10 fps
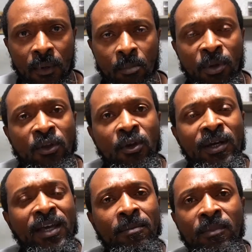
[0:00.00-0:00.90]
But you
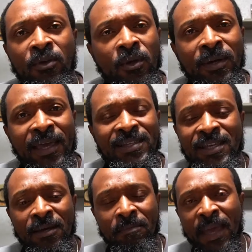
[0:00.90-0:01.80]
don't get
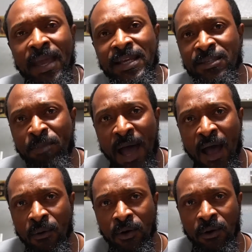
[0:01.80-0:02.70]
to command his
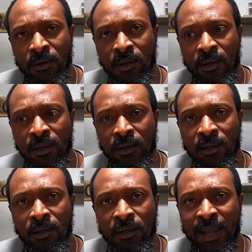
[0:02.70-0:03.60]
power
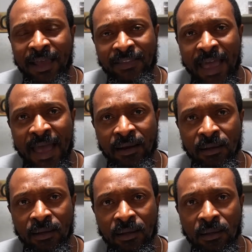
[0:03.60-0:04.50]
like
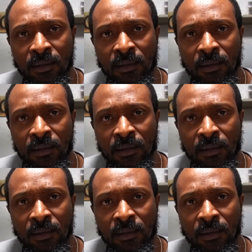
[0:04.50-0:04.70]
that